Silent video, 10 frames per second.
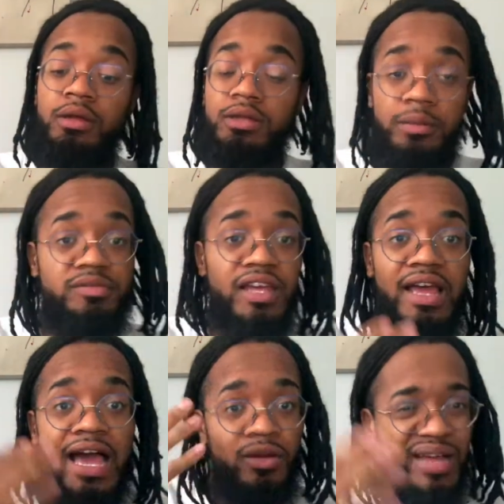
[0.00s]
You know what I'm saying?
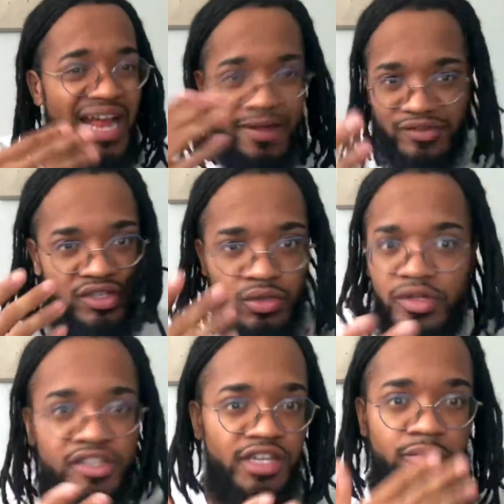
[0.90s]
I don't have to do
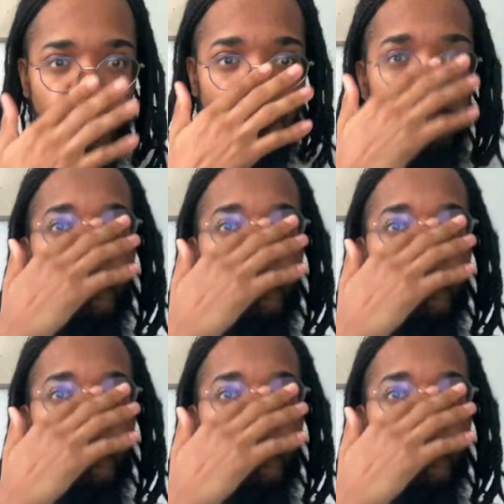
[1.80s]
this anymore.